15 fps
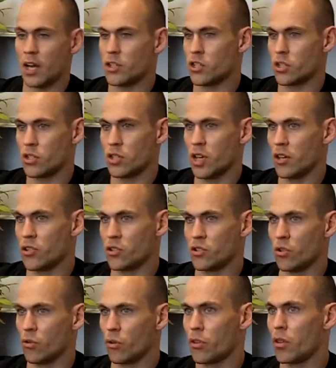I
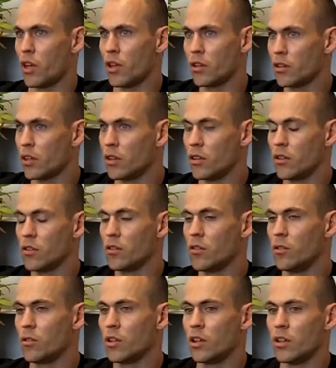just don't think that
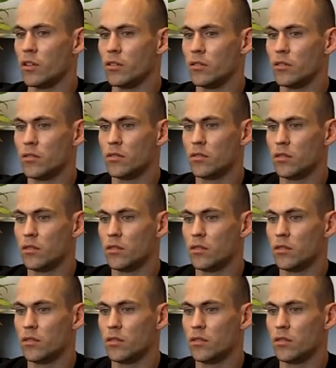you can,